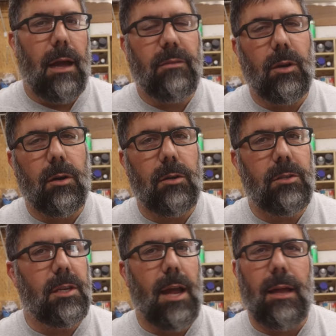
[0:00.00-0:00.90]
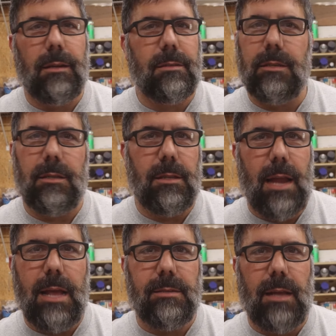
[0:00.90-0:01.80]
I've learned to not listen to the
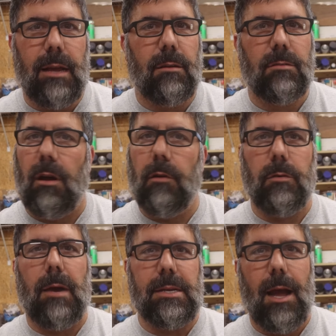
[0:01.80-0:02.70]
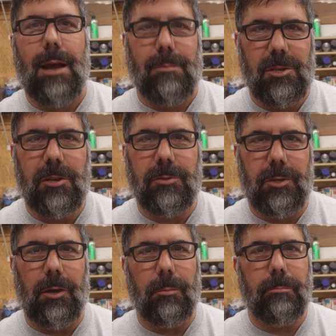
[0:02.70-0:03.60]
naysayers over my time on
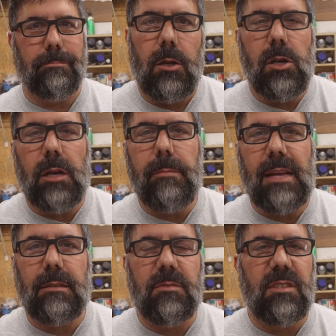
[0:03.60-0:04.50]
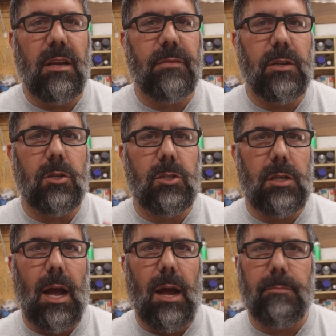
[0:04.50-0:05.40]
YouTube. You can make some stuff for your
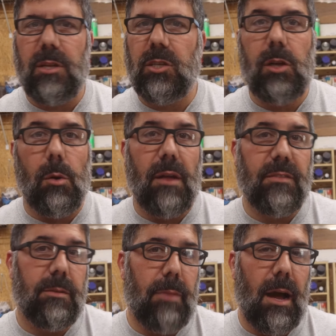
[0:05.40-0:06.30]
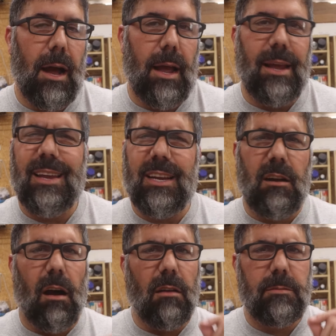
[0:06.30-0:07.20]
shop that you don't have to buy, and it
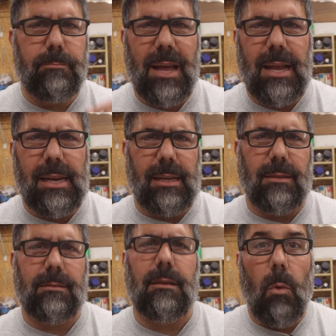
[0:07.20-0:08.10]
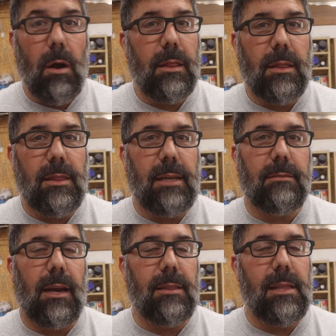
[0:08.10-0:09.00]
costs pennies. One of the
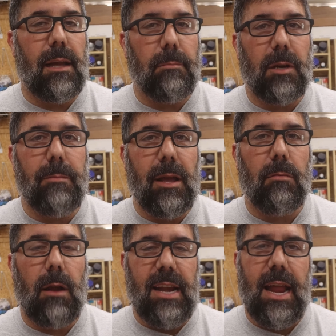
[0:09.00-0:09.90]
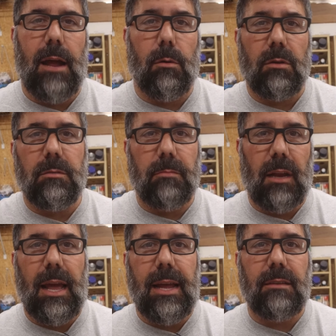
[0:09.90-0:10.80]
things that I think I'm going to make right now are some
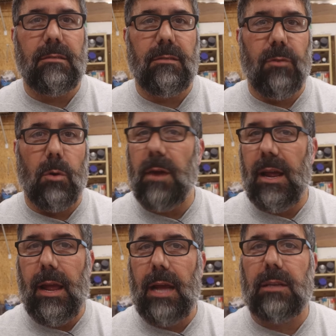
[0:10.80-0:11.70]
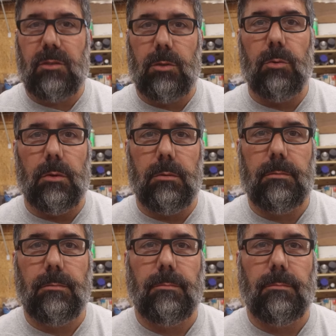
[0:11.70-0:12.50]
legs for my X tool.